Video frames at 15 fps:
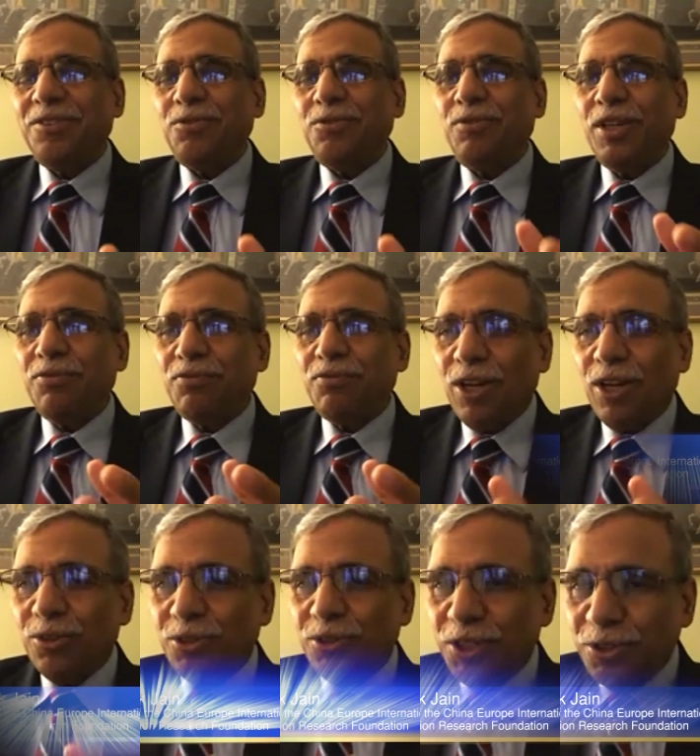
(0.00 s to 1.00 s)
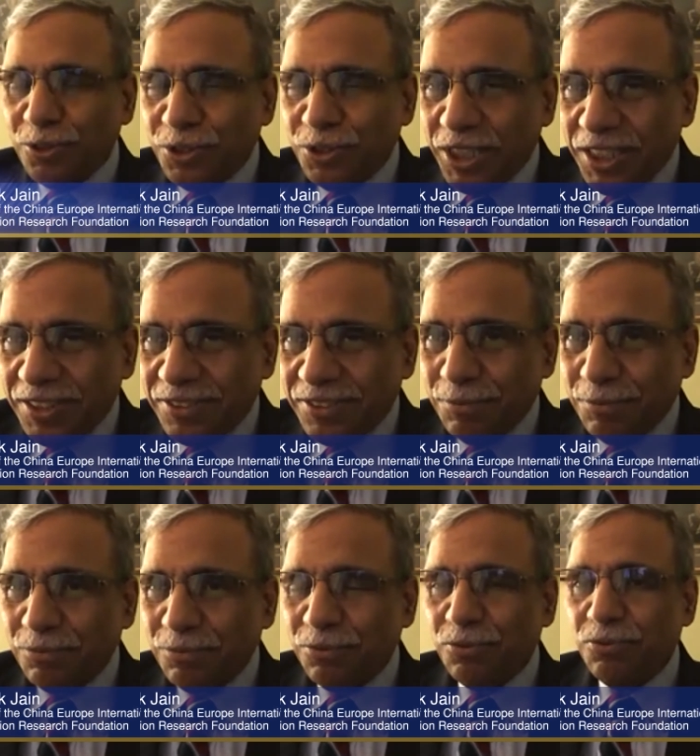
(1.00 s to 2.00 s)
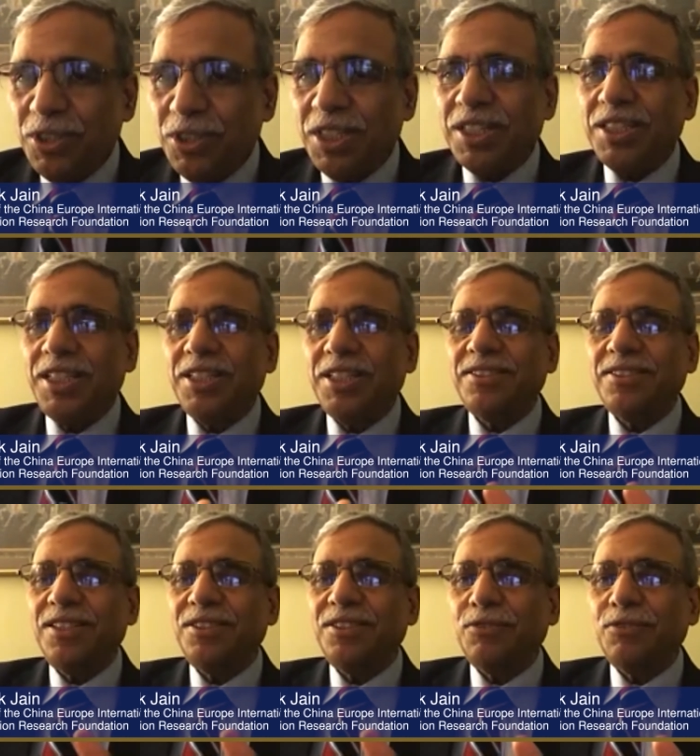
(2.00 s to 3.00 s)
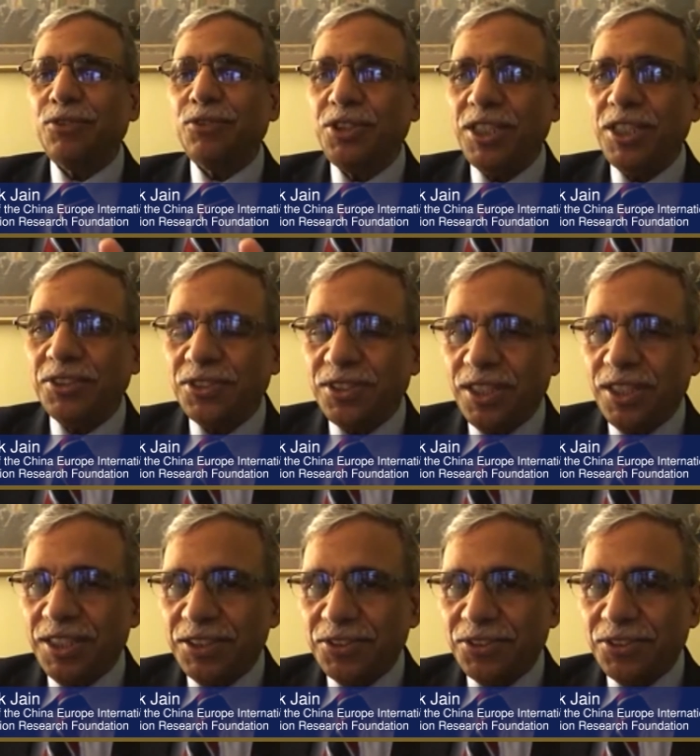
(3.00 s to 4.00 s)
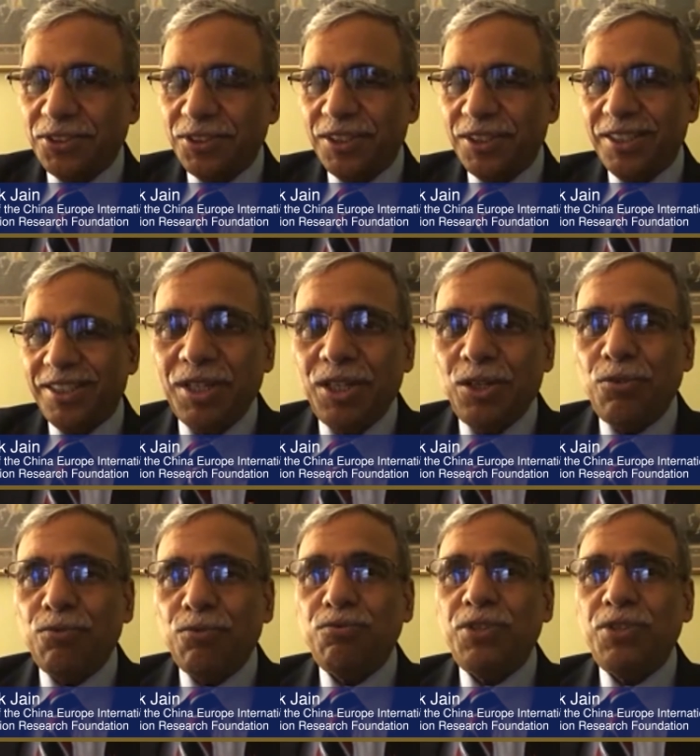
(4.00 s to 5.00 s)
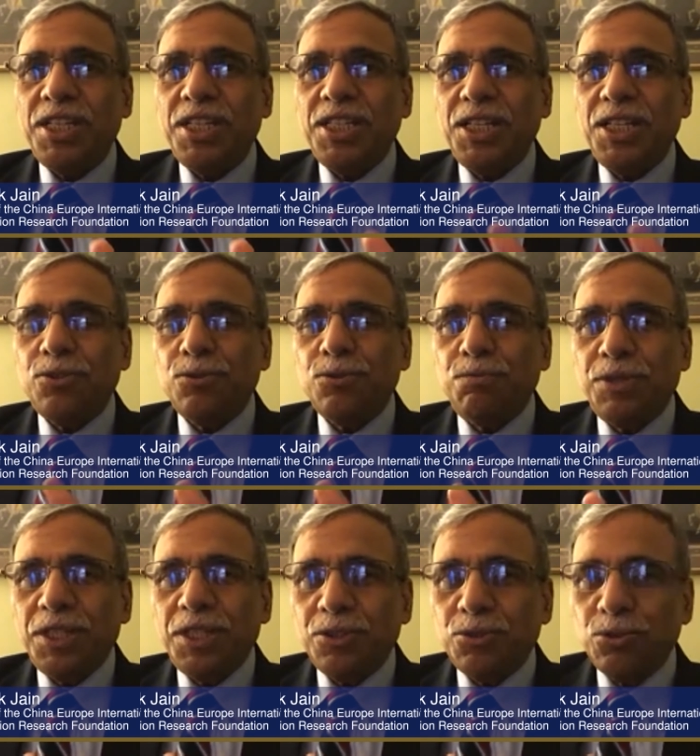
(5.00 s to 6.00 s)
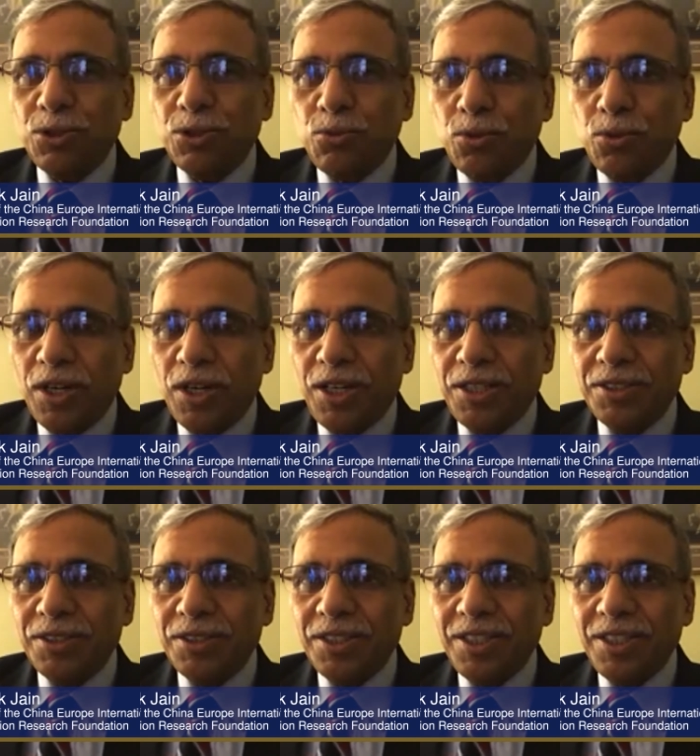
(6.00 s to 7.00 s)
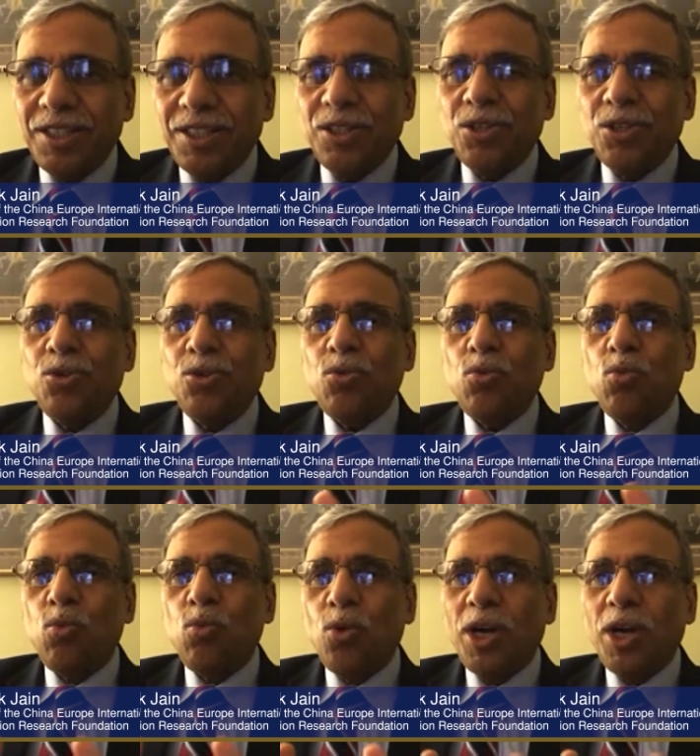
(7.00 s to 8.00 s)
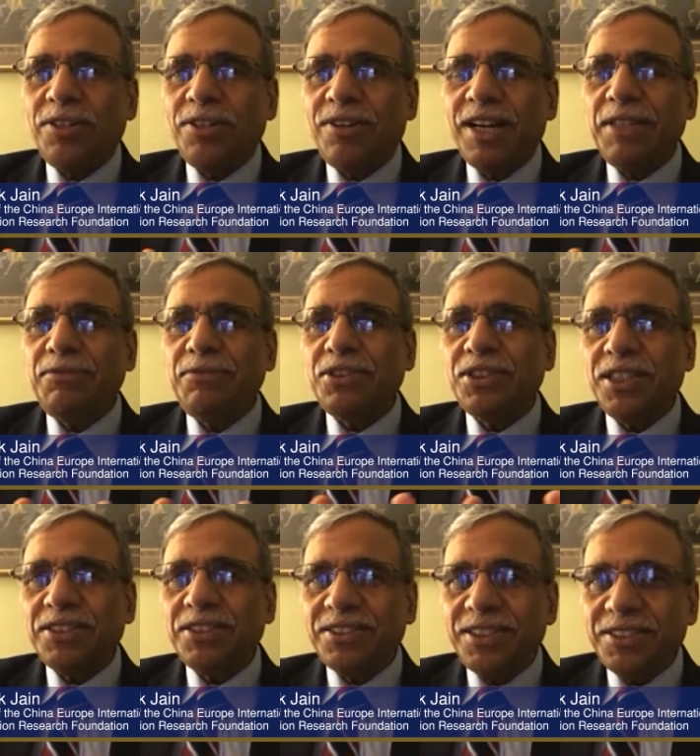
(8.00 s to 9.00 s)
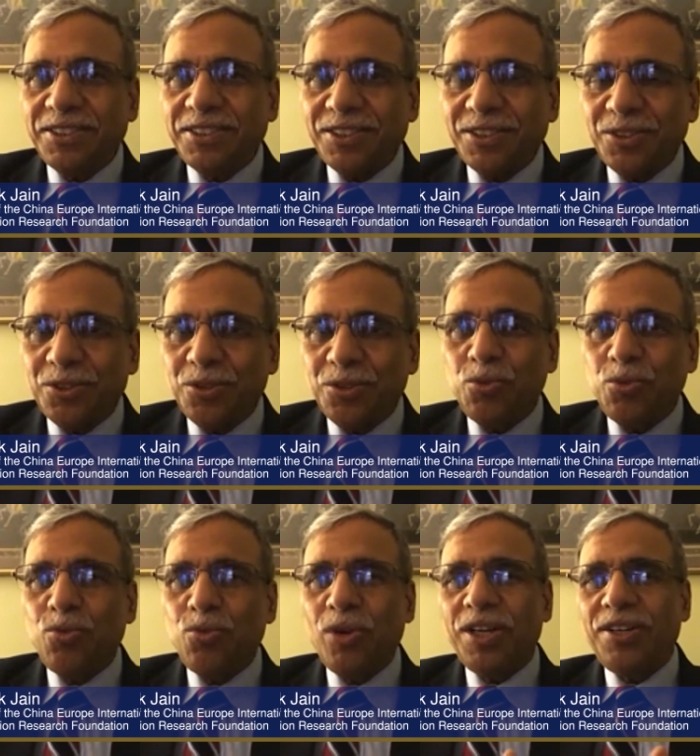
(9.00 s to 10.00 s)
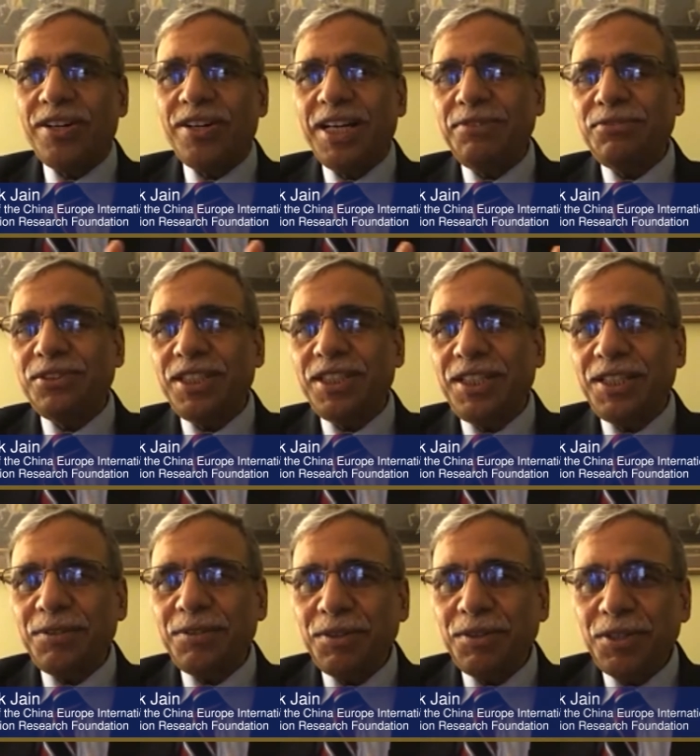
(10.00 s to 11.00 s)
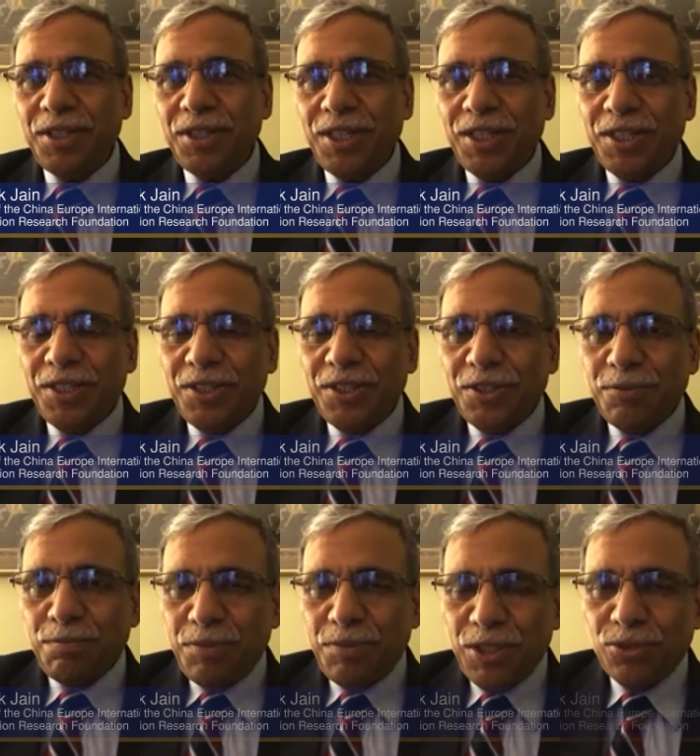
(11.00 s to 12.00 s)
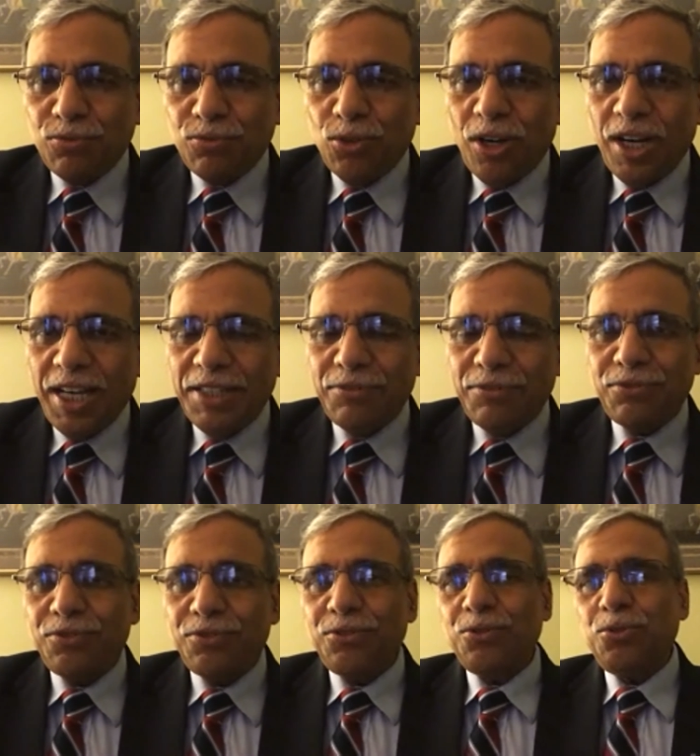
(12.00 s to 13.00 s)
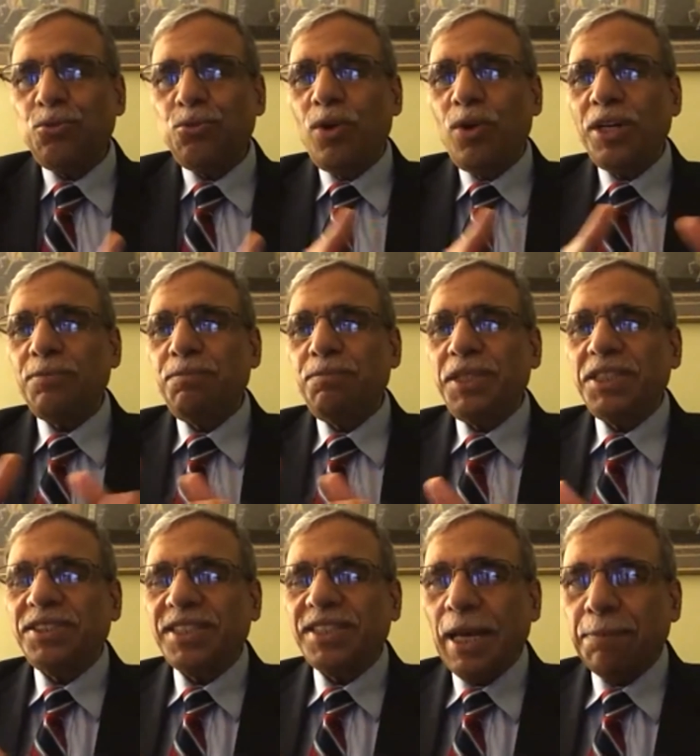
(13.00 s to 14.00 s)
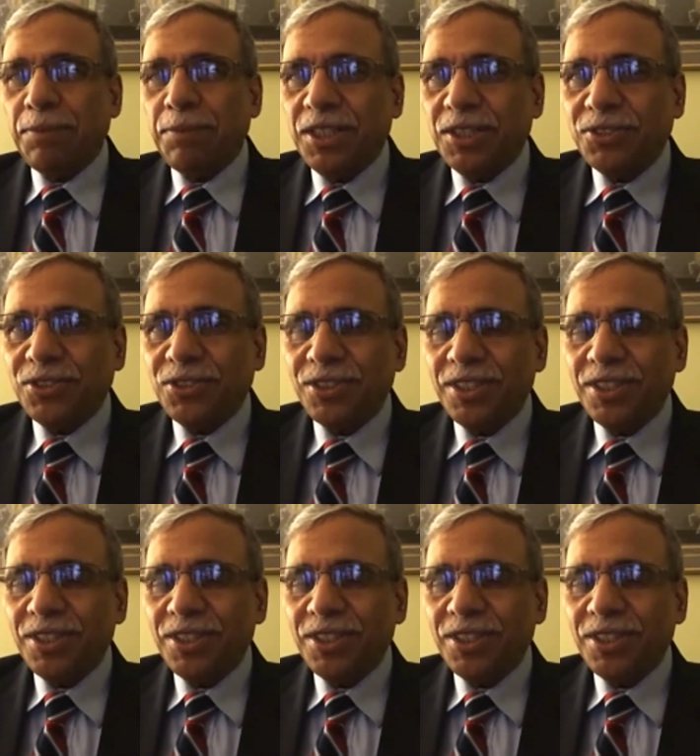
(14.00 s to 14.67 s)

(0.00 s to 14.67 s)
when we look into Jainism, we create Center for Jain Studies. We need to bring to the world what drives success, what drives a peaceful life, what brings happiness.